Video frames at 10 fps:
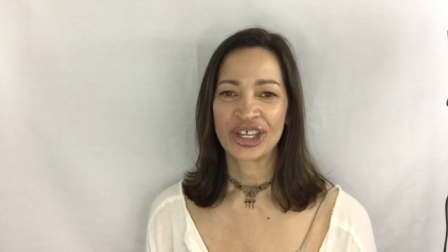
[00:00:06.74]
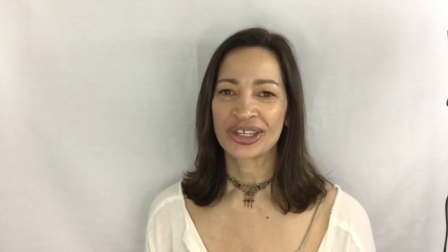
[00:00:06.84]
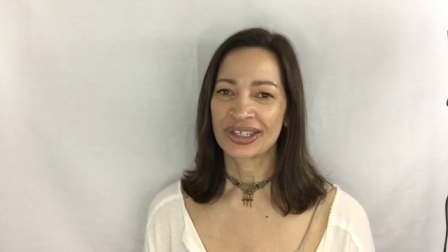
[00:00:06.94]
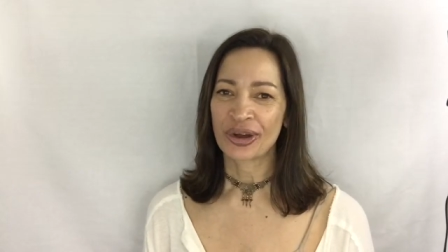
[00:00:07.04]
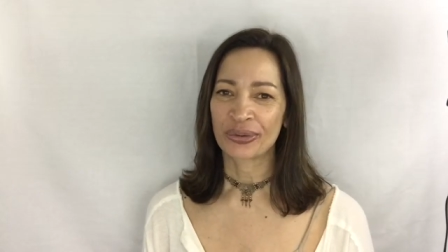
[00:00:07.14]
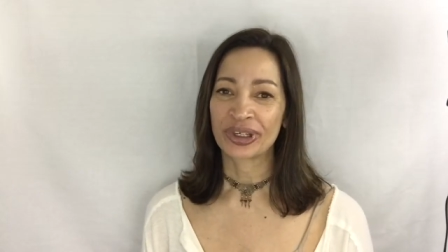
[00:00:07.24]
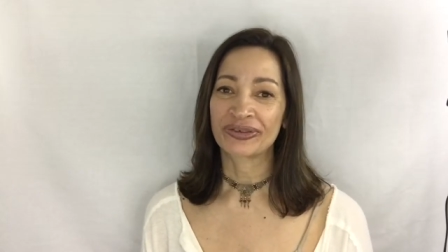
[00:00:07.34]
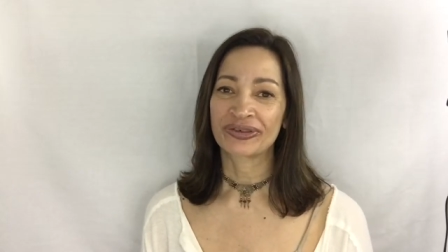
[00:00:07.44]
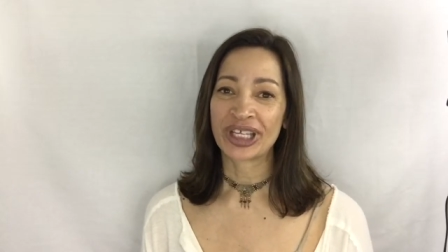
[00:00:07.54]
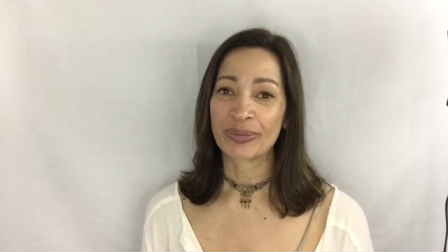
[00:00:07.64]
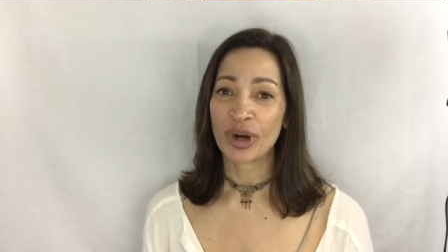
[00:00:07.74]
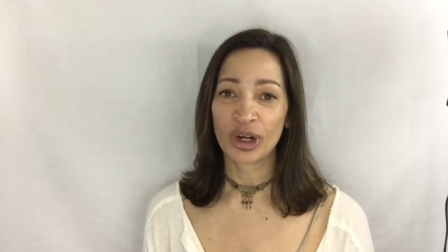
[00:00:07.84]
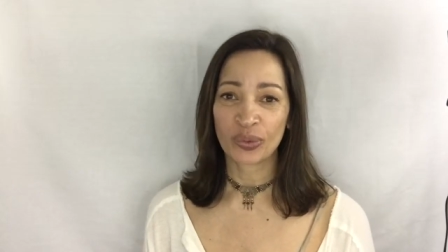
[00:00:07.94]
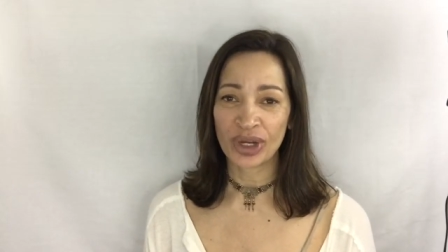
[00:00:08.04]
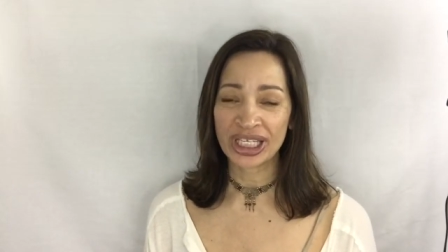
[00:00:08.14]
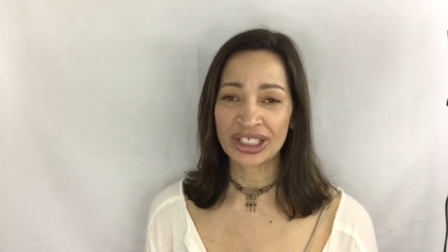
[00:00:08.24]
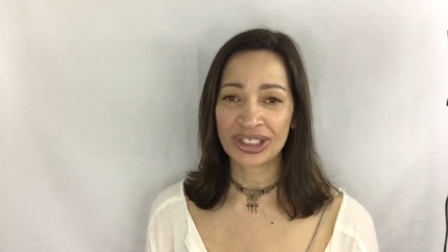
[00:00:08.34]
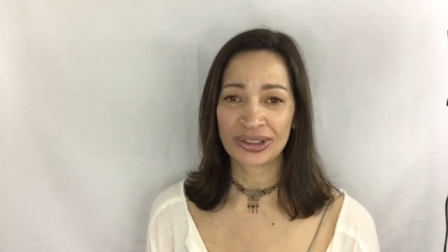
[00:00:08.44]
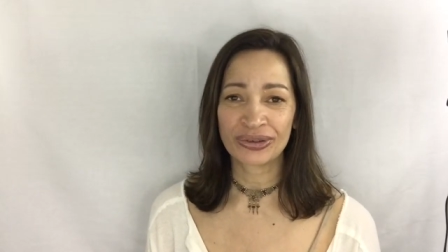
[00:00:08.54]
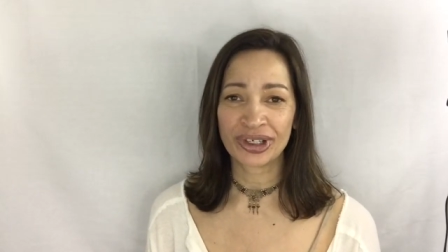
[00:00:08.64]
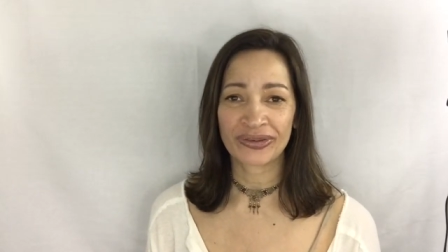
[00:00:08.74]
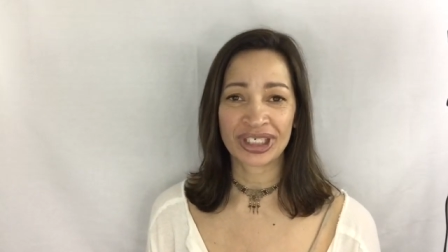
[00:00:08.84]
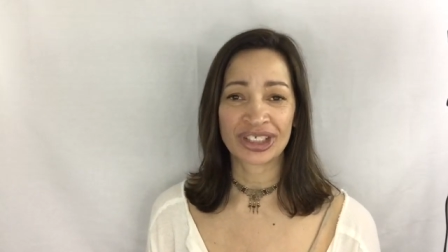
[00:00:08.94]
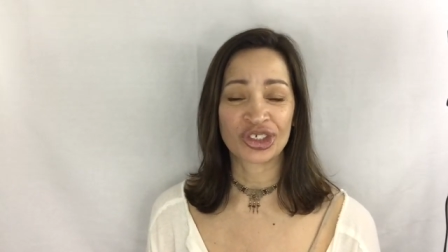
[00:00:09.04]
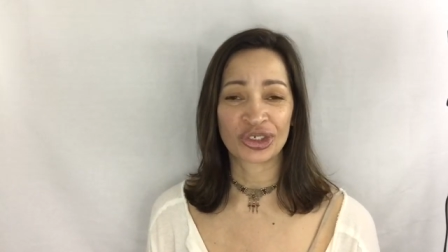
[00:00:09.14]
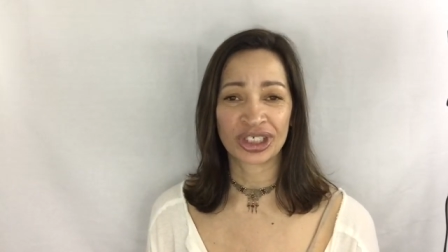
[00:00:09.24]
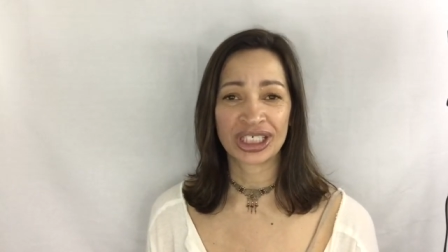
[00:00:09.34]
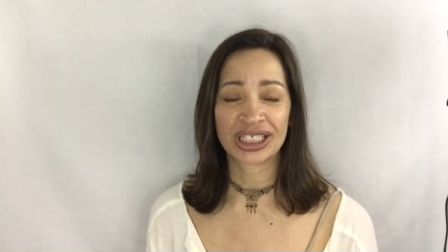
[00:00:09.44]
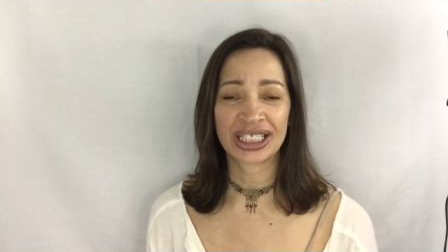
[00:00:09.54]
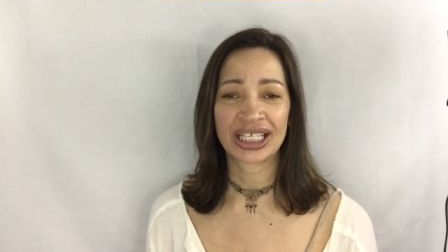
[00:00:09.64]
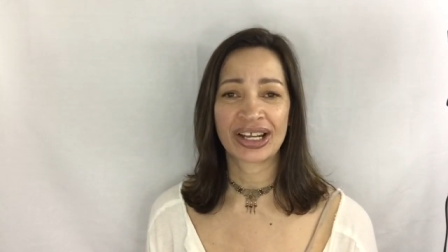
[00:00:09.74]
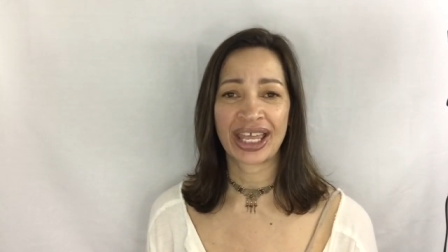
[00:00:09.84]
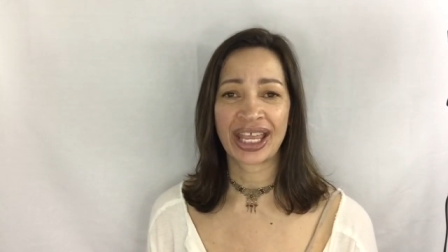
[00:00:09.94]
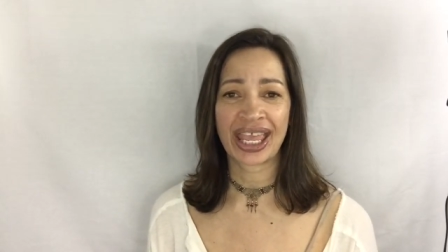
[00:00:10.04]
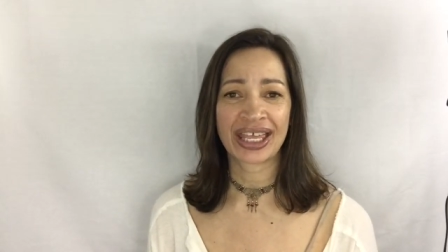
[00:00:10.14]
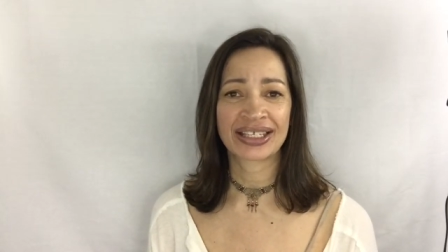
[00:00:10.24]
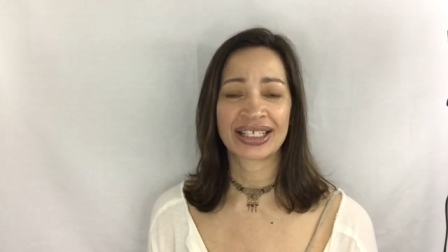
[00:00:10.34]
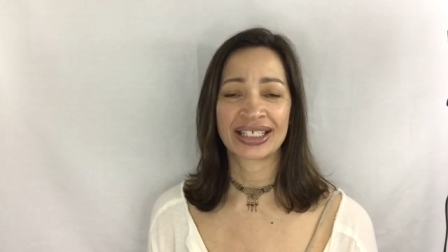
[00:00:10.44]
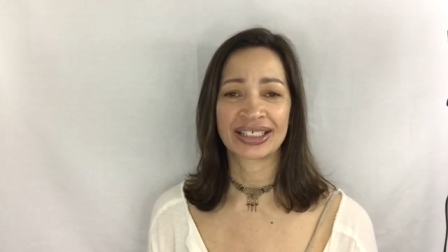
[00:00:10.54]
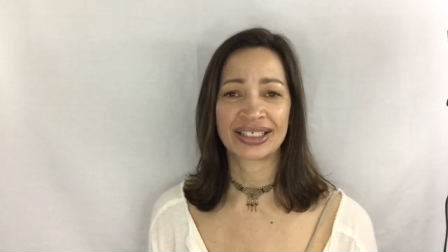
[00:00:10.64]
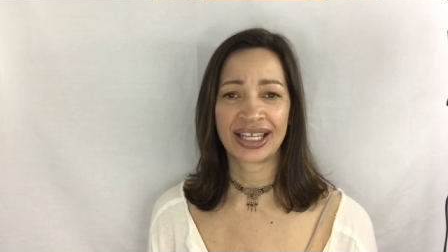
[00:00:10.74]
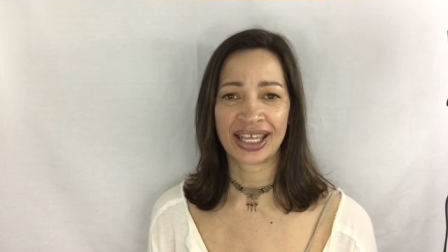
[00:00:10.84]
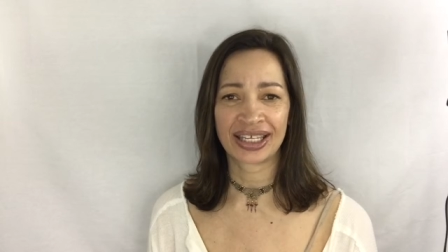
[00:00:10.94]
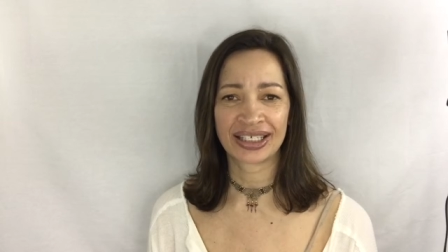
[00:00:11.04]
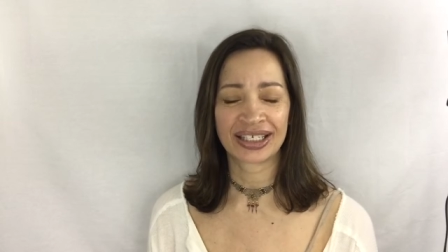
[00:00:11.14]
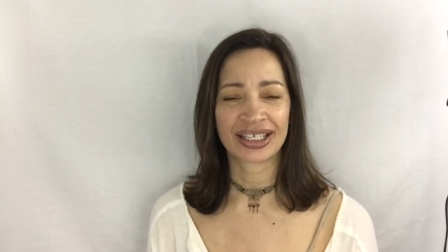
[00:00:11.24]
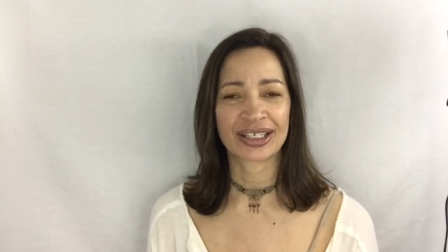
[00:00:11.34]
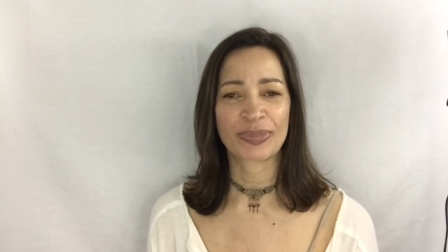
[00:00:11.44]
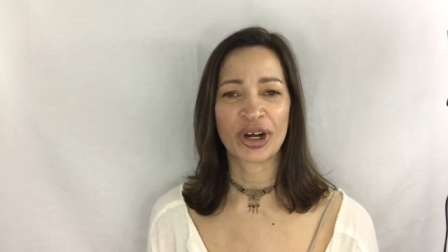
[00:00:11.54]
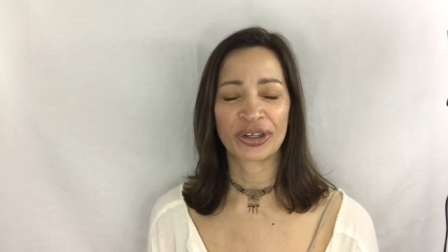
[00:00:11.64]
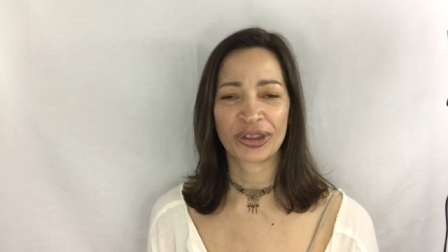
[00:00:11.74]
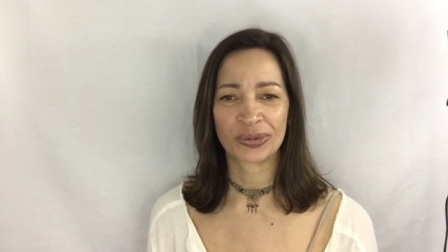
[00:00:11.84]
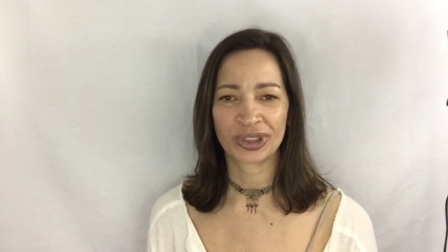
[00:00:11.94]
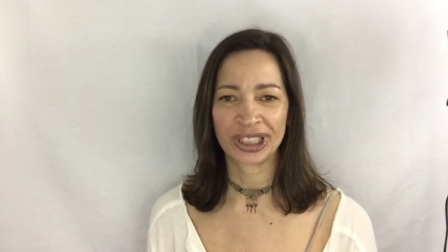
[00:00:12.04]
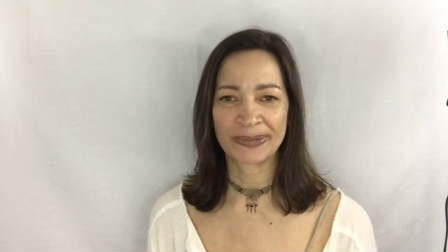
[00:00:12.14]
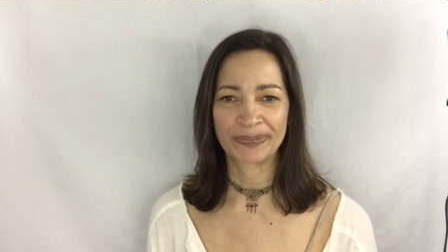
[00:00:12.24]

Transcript: So we've done part 1 and 2 of the journey to Tea Langhans, and today is part 3.